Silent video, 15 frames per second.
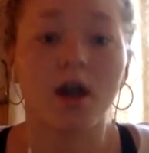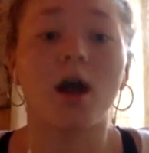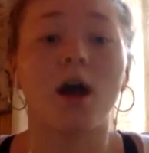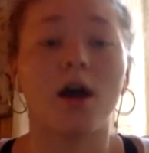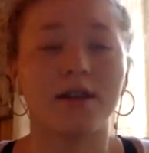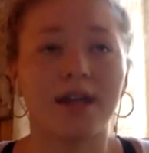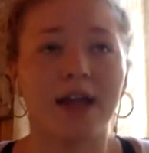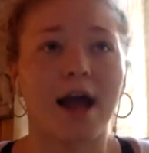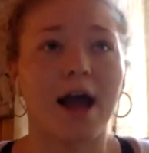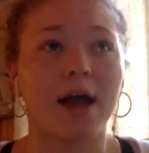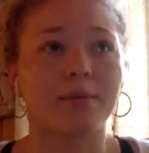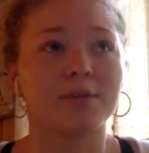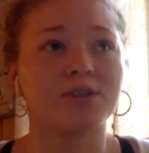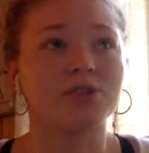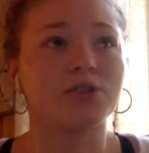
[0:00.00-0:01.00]
I
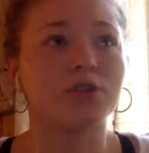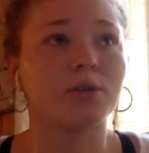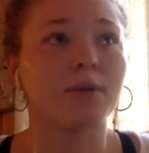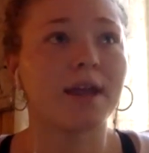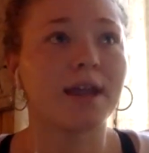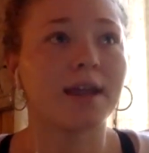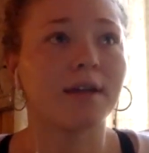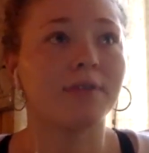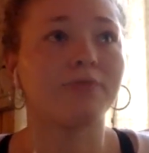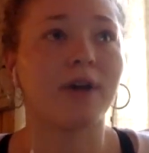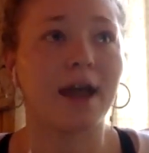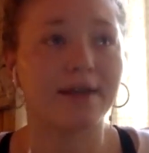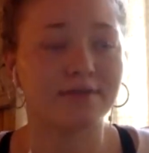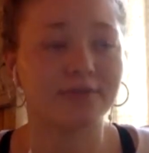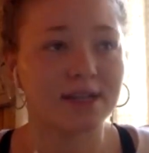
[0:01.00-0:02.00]
was doing
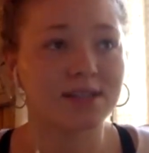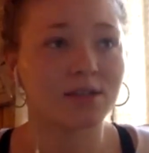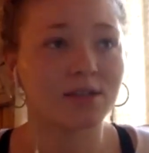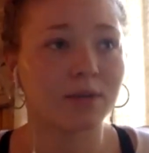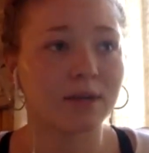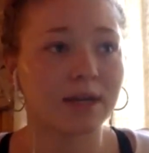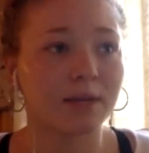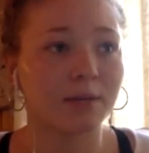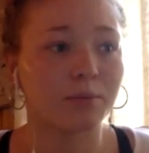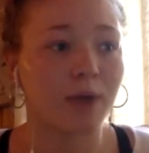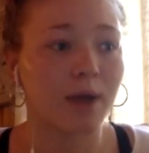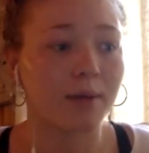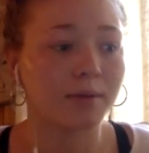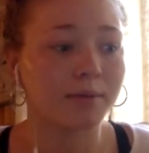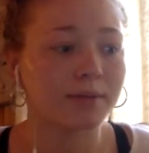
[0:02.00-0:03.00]
5 days a week,
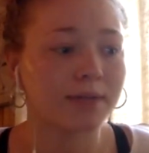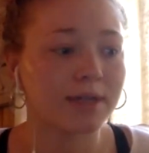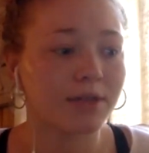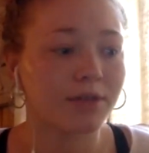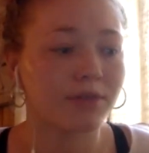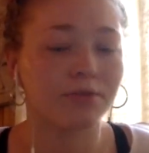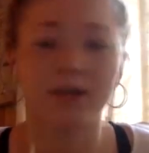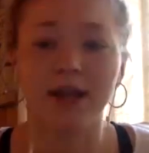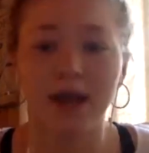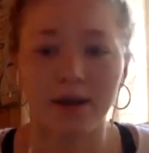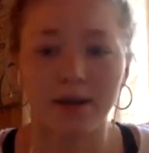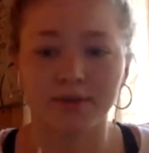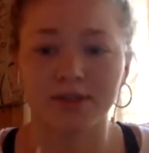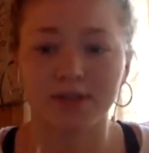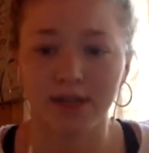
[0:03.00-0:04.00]
probably 3
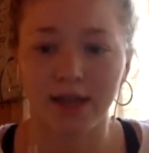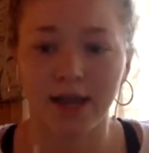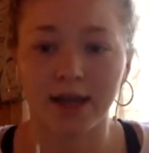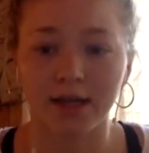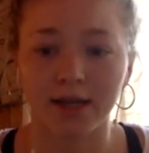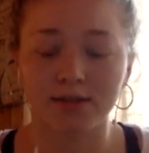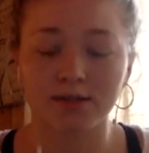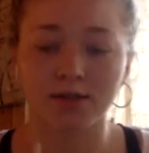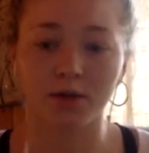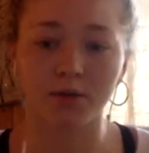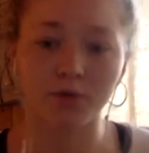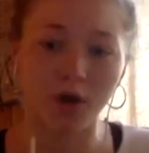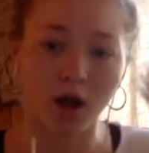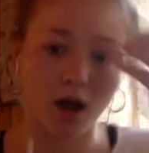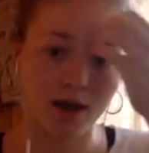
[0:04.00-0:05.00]
hours a day. So
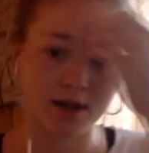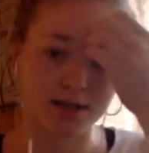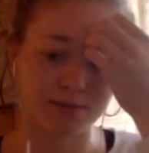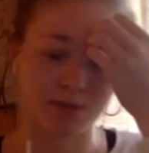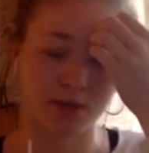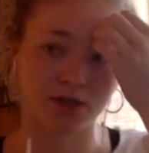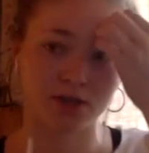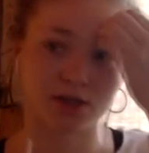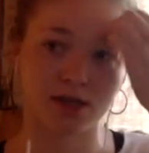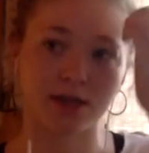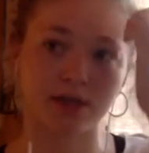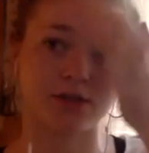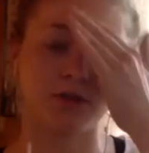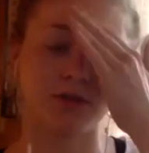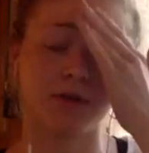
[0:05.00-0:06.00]
not as much as I
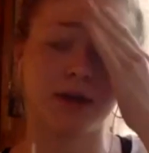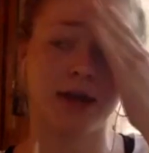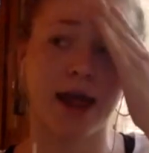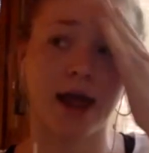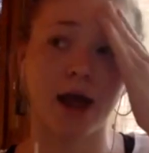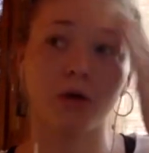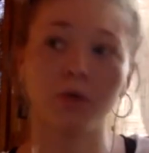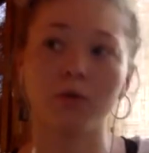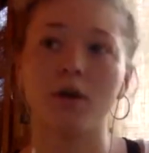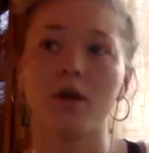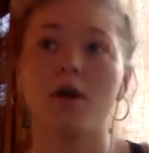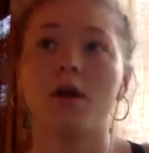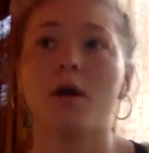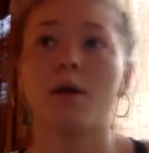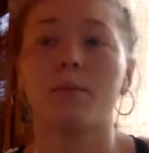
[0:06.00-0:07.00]
do now,
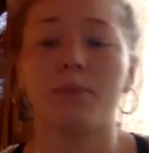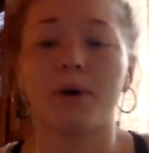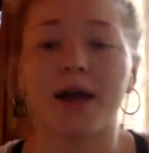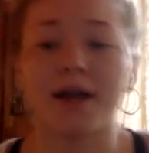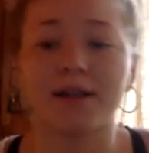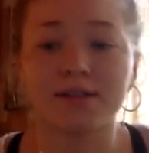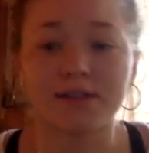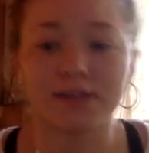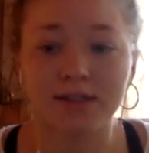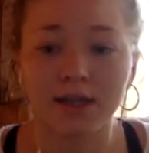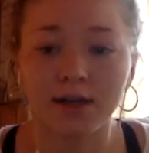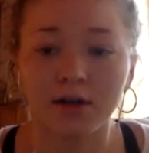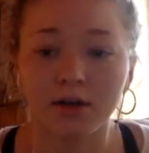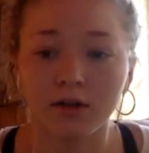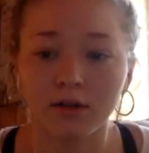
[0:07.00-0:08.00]
but
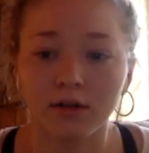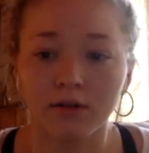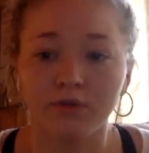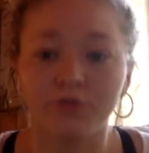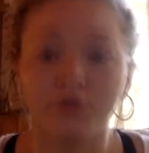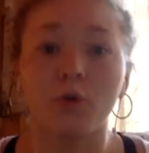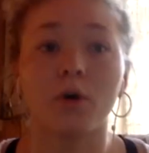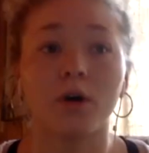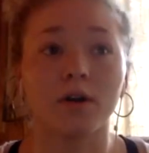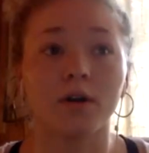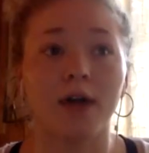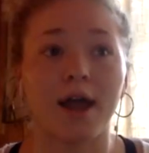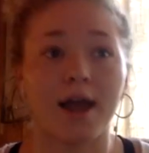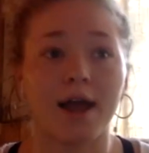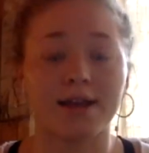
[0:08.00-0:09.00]
still
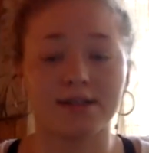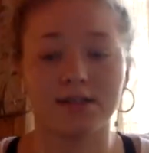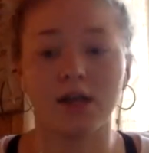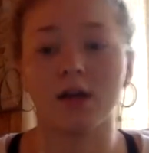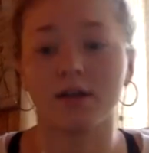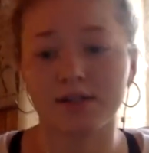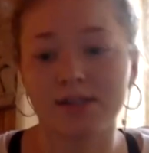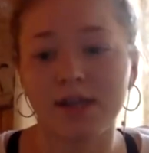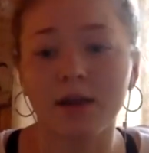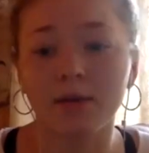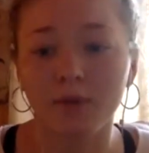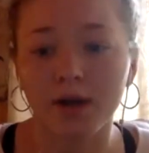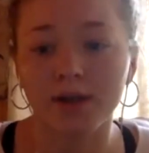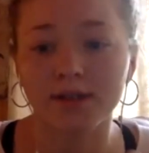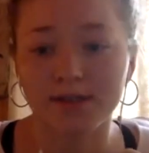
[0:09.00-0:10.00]
for as young as I
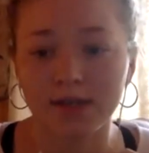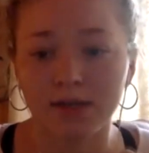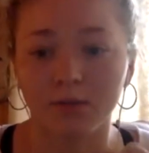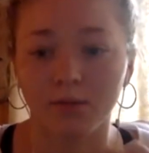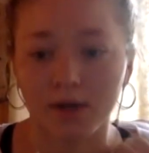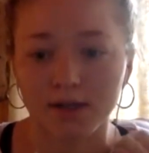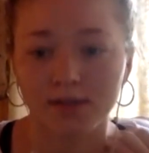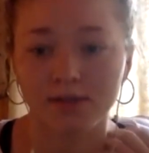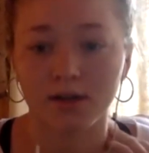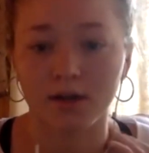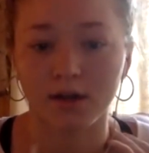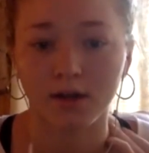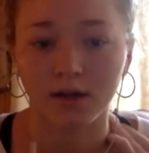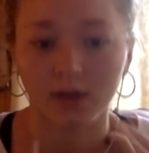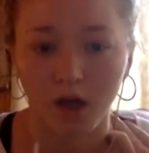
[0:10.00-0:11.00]
was, it was
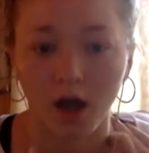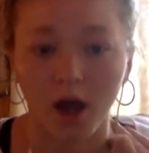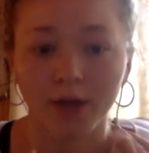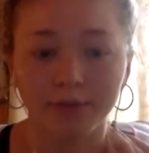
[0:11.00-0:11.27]
a lot.